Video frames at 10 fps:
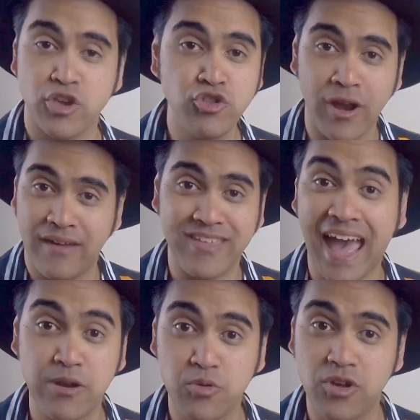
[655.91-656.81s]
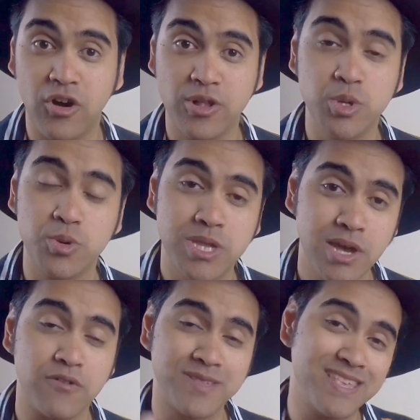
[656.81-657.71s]
You don't have to handle the cards
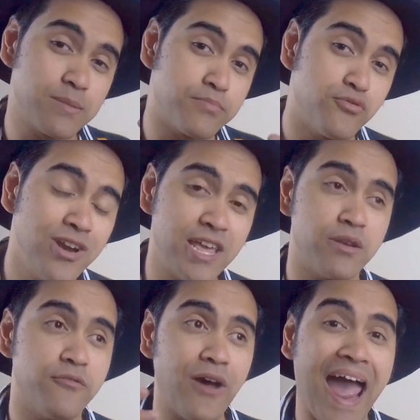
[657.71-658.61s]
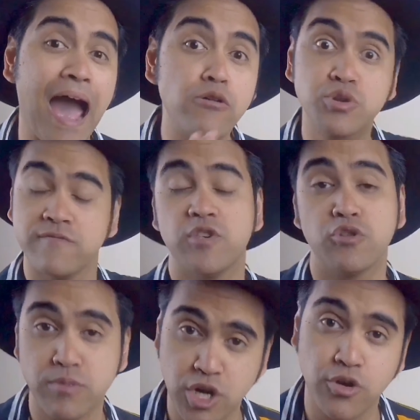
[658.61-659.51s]
yourselves. These are brilliant for out of
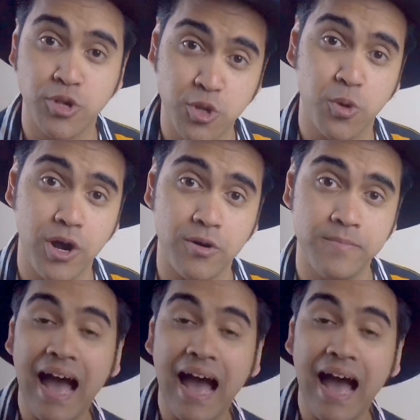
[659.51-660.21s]
Zoom shows as well.